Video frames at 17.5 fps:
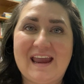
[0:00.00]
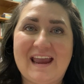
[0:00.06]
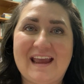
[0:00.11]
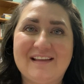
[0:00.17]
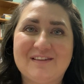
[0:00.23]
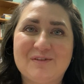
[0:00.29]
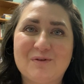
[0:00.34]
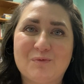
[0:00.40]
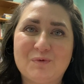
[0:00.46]

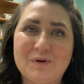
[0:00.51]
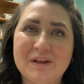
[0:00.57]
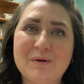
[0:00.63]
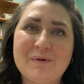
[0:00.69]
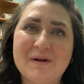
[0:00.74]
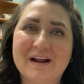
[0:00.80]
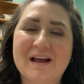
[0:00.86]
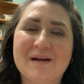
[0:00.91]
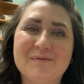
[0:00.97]
And so really
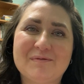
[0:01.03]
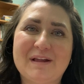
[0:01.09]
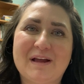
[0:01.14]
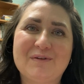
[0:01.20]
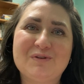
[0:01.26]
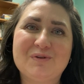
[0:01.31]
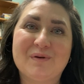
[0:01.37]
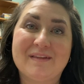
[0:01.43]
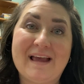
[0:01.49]
what it comes
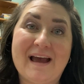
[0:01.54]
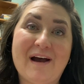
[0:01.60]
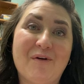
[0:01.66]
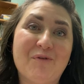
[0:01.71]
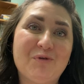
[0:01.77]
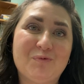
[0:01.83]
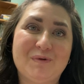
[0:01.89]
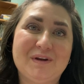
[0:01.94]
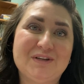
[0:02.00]
down to is,
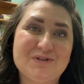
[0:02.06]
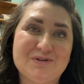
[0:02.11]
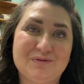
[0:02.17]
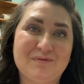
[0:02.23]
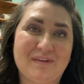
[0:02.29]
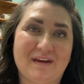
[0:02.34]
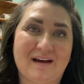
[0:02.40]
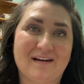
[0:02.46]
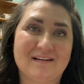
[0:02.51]
how do we
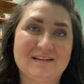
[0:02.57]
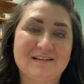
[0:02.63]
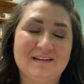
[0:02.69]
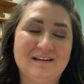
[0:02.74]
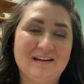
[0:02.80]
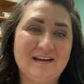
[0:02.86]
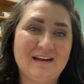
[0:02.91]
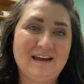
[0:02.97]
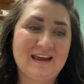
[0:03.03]
do that?
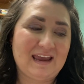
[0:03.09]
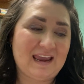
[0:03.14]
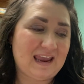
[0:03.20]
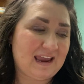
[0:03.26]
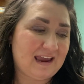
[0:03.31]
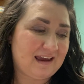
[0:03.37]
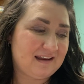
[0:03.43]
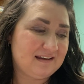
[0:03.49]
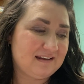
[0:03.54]

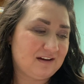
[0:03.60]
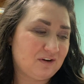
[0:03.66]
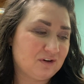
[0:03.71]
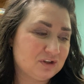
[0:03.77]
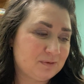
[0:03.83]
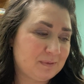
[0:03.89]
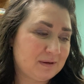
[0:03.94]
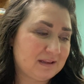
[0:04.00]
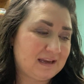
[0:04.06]
And
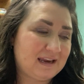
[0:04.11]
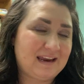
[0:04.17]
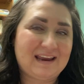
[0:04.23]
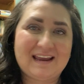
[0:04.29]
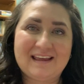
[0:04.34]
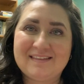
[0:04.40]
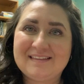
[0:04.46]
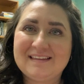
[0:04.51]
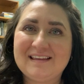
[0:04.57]
ultimately
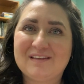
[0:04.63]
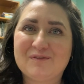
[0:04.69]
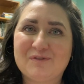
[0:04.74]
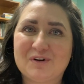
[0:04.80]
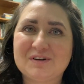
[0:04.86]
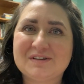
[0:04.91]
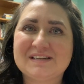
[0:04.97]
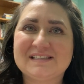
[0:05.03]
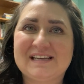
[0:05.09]
in these
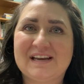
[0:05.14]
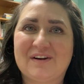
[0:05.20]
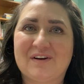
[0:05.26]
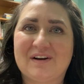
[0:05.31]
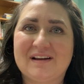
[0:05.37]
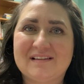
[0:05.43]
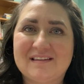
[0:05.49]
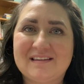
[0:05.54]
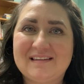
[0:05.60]
verses here,
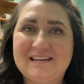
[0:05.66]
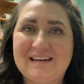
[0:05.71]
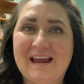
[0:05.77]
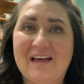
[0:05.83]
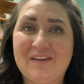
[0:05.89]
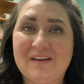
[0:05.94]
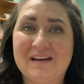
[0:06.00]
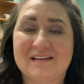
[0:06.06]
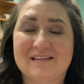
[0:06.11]
it's
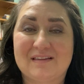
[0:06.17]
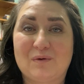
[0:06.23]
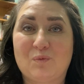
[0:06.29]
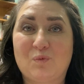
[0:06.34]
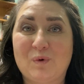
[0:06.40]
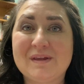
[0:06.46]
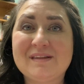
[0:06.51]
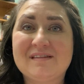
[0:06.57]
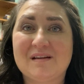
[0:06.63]
telling us that
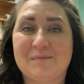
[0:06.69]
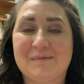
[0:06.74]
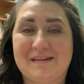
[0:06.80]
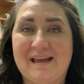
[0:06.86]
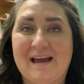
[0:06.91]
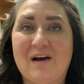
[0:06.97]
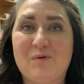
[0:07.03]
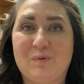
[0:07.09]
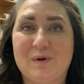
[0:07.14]
wisdom is
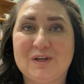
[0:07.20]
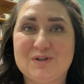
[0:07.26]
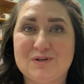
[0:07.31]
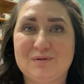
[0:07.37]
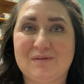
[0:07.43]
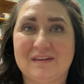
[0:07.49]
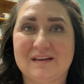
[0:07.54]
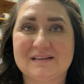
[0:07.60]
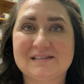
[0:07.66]
how we
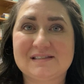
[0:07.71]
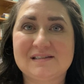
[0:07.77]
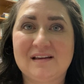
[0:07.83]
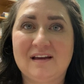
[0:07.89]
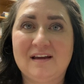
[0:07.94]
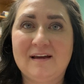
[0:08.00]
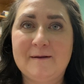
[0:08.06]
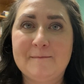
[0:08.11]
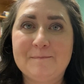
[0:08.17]
do this.
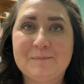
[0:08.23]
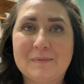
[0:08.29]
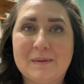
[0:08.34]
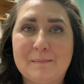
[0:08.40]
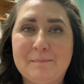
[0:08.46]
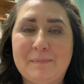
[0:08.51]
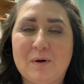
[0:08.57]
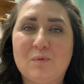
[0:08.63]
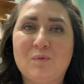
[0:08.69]

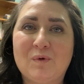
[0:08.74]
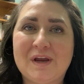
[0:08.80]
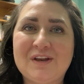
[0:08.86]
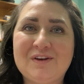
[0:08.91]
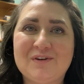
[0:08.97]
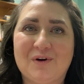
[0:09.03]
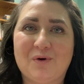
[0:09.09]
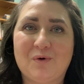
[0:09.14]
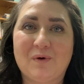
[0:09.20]
But we
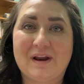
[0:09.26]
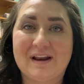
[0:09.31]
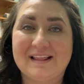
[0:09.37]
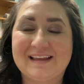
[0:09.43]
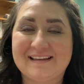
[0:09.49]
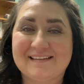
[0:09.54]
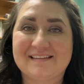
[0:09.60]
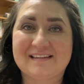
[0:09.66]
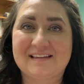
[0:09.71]
know, at
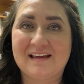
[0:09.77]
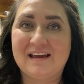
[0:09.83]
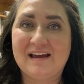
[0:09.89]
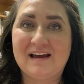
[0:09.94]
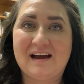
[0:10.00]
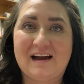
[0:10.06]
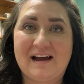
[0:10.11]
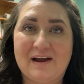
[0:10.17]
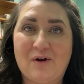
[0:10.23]
least
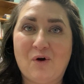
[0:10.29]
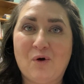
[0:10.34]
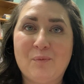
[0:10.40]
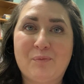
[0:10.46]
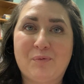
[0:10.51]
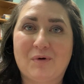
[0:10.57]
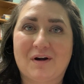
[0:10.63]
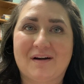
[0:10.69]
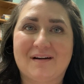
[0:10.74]
I
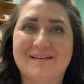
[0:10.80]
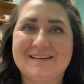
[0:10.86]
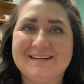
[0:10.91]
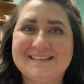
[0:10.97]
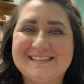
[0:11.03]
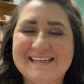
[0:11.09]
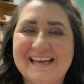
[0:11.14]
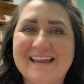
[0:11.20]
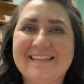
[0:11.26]
hope we're
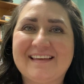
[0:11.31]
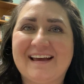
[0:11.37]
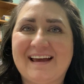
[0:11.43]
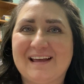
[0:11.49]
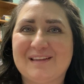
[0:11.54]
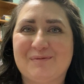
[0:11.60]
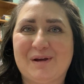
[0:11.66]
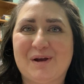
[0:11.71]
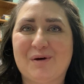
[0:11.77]
seeing that
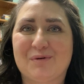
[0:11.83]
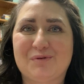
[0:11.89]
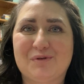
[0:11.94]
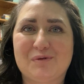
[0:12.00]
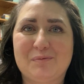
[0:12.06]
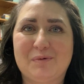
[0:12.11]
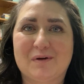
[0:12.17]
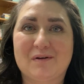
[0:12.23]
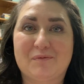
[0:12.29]
as we go through
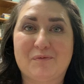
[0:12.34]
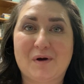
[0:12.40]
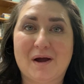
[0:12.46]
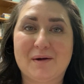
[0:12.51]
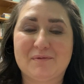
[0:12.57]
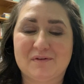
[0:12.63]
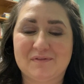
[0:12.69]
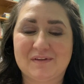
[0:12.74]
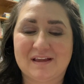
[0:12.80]
the book of
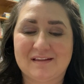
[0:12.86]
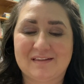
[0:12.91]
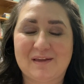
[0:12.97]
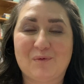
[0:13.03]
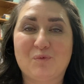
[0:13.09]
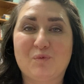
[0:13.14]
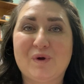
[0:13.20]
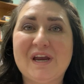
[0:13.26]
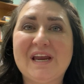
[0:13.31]
Proverbs, is
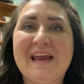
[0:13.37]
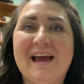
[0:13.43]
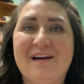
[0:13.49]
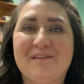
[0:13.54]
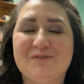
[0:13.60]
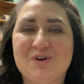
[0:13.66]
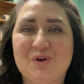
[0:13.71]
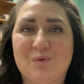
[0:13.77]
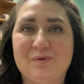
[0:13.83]
that we
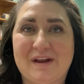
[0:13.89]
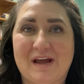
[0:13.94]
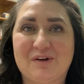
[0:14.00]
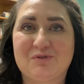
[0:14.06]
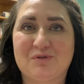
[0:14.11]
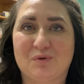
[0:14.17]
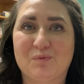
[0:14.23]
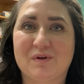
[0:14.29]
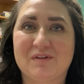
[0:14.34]
have no
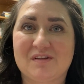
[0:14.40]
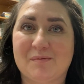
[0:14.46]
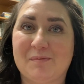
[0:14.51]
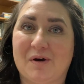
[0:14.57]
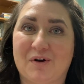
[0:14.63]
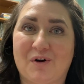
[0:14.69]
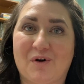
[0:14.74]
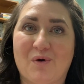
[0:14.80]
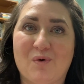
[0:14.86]
natural wisdom
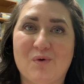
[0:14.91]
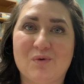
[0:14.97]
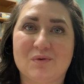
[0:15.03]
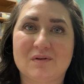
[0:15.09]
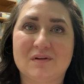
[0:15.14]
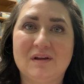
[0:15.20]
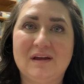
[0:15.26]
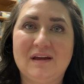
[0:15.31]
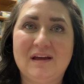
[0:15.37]
on our own.